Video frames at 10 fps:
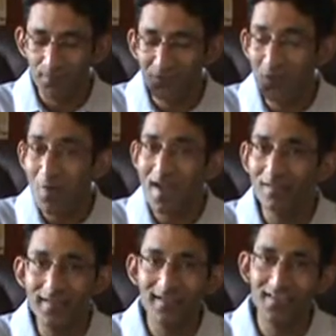with no
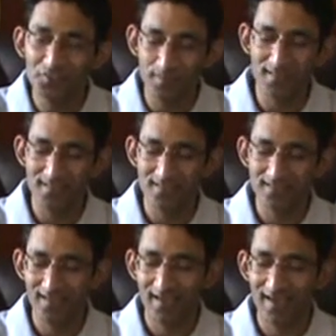analytical
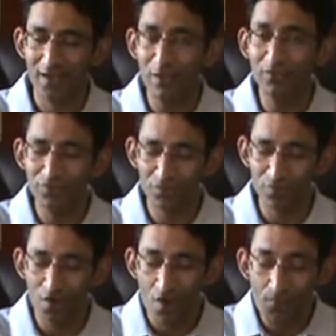expertise and
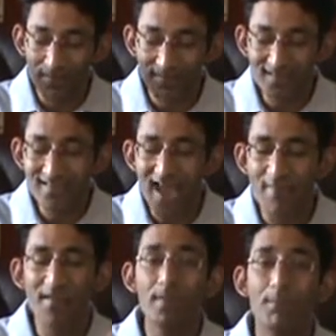also we didn't
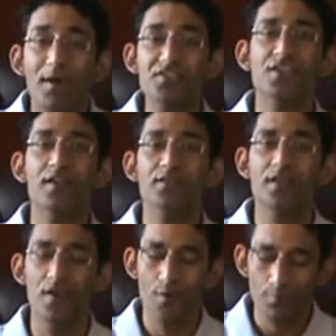have any budget
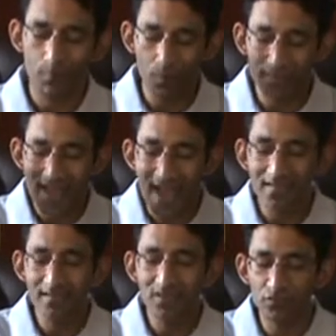for the
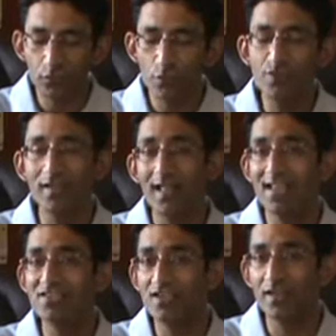analytics solution
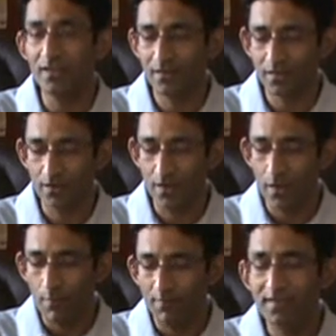last year,
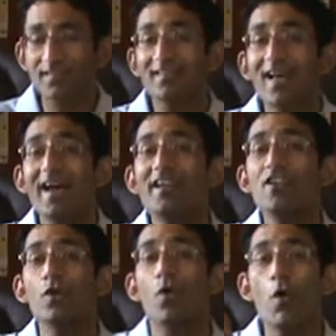we
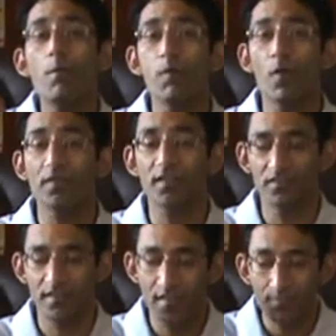decided to go for
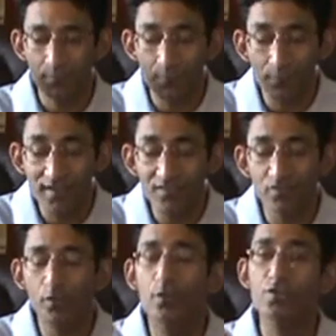this free
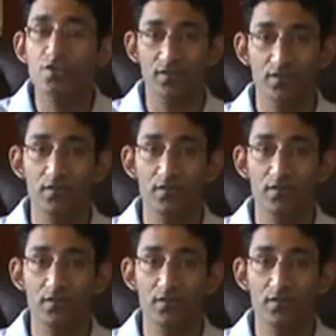solution.